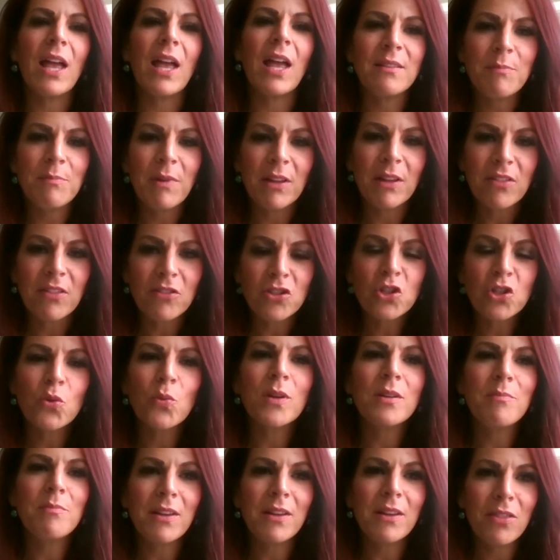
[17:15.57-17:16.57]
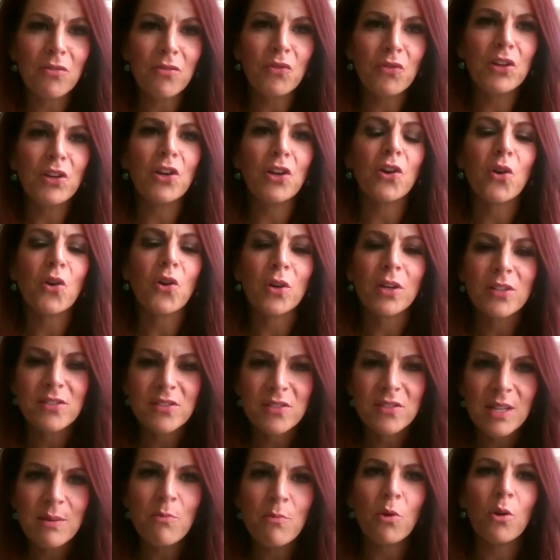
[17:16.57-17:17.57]
and month 2 and month 3, you're going to
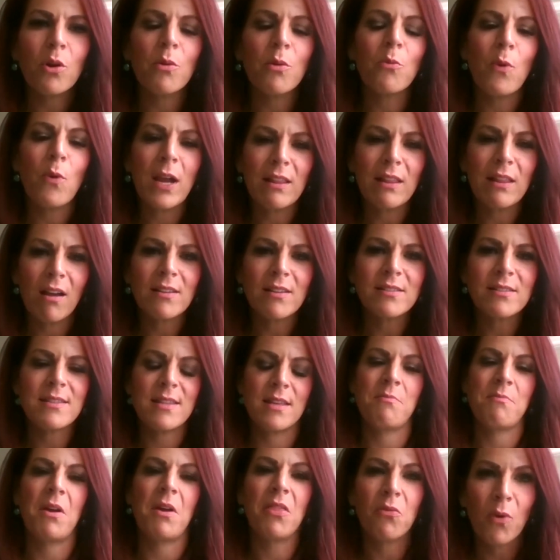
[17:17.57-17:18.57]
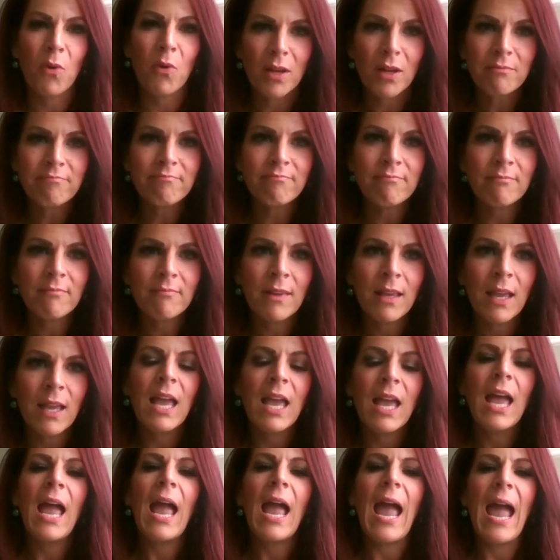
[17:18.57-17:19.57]
see more weight loss than month
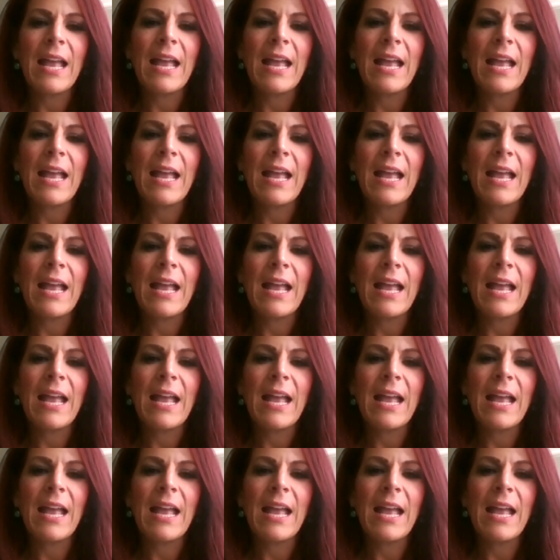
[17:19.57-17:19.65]
1.